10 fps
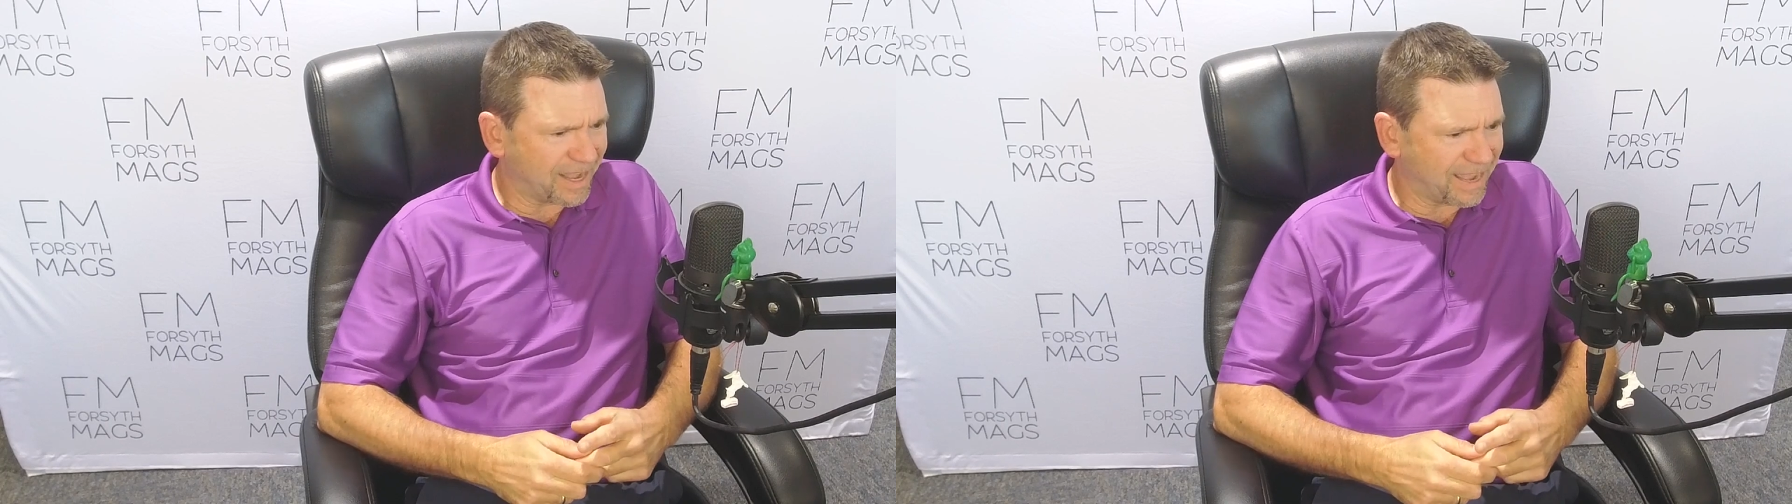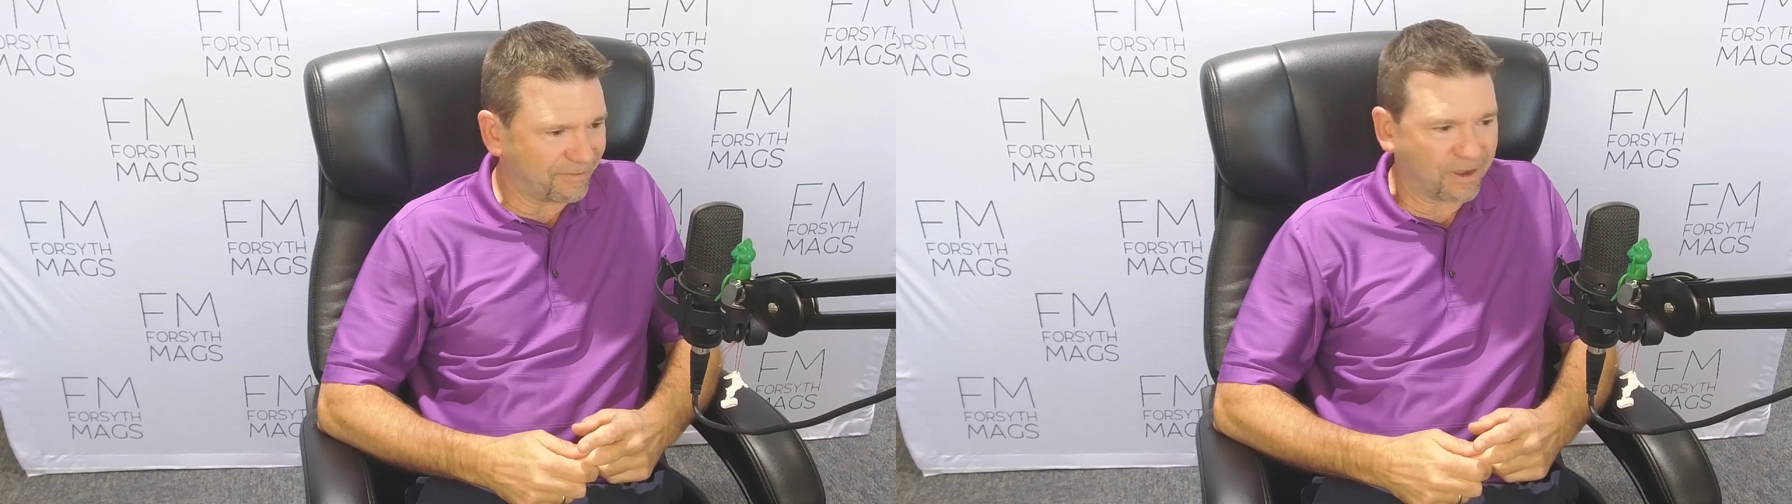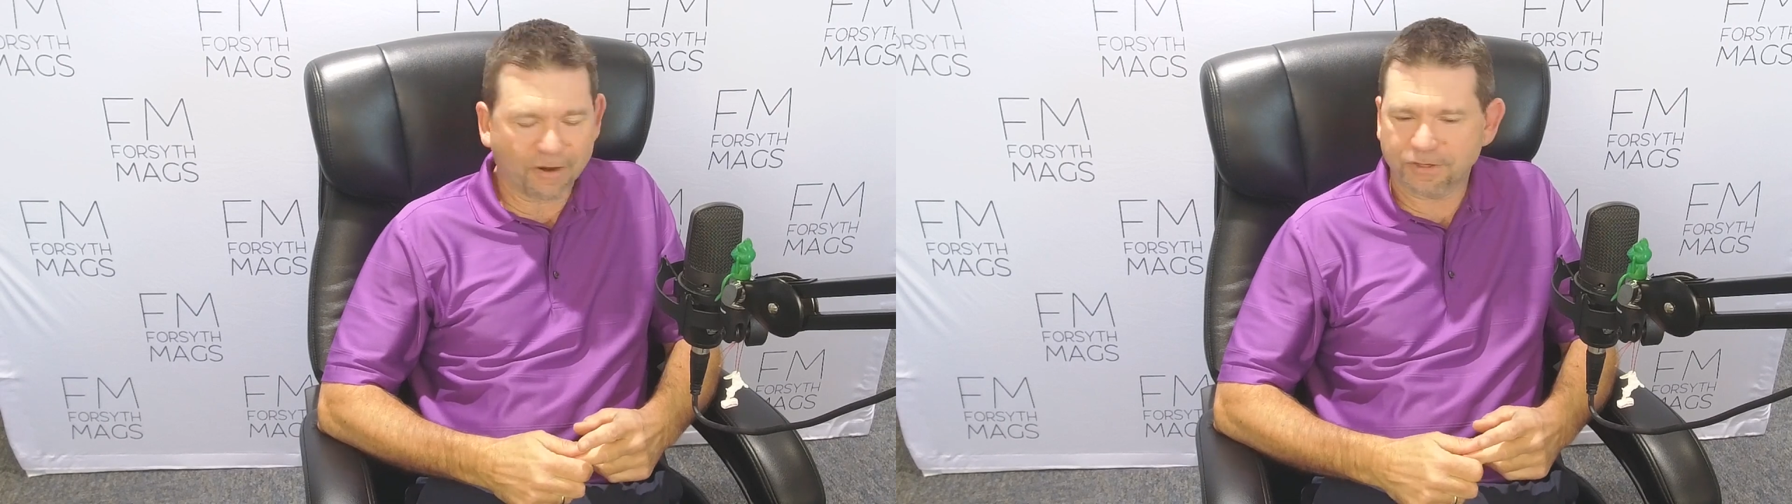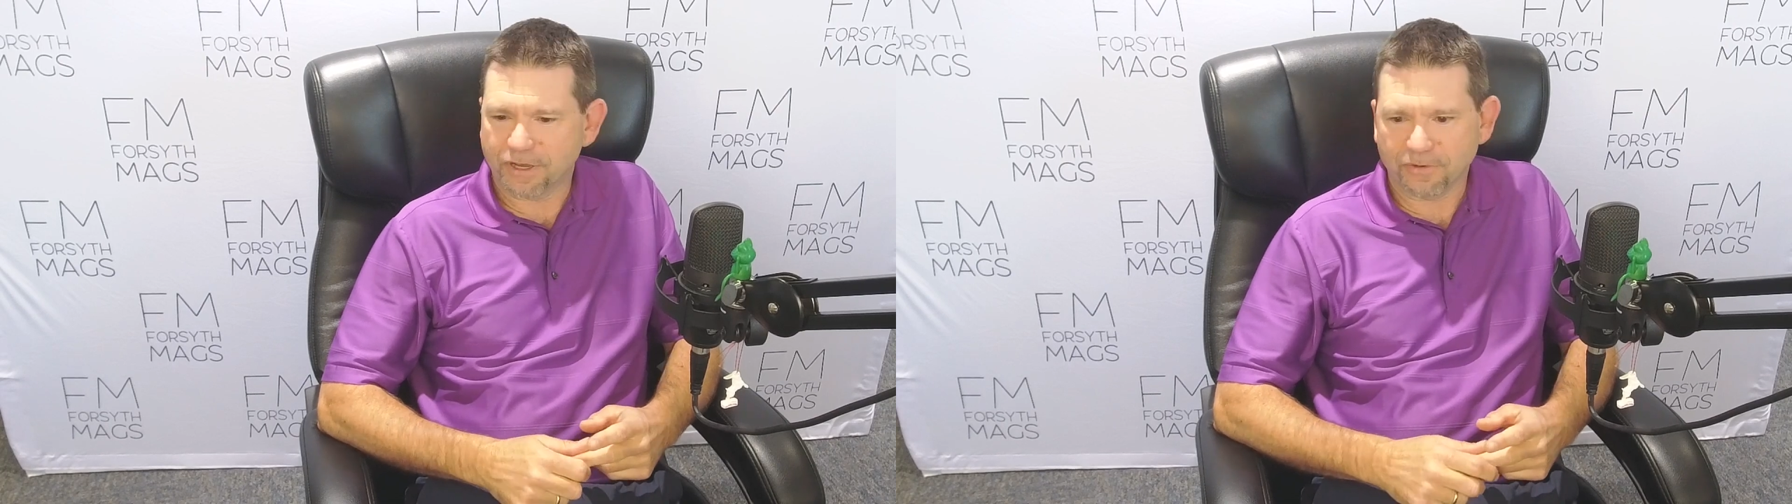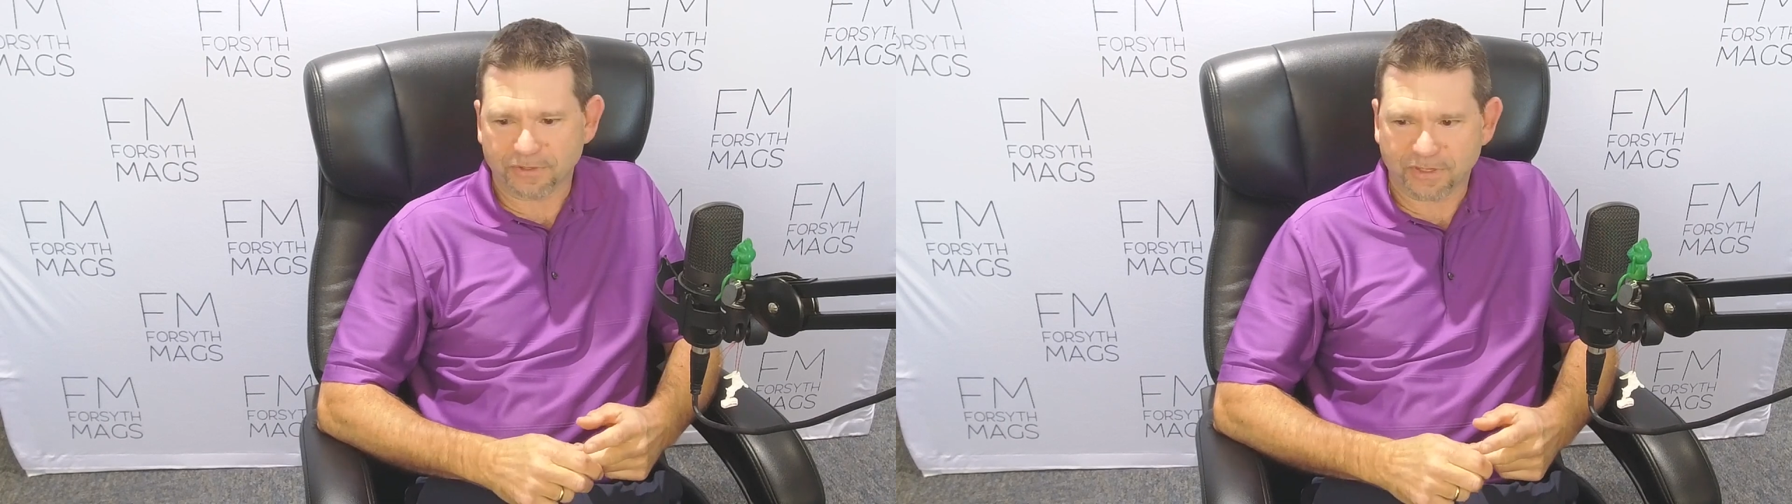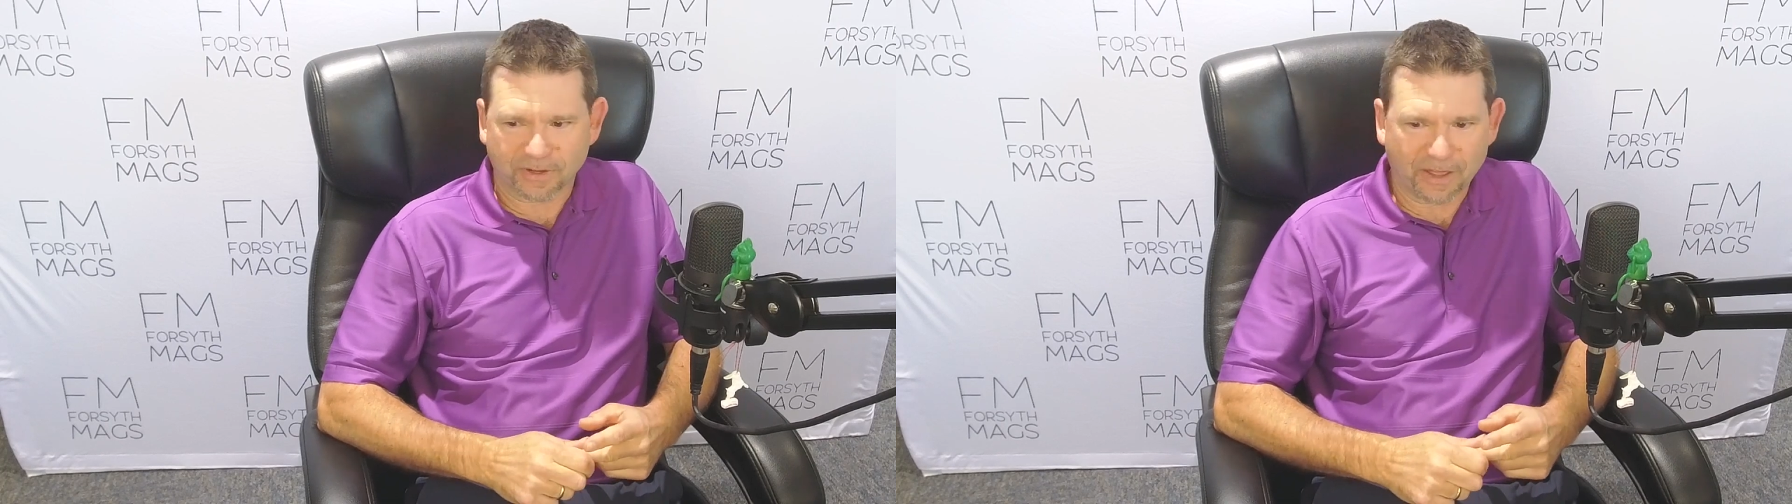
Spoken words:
avocado toast.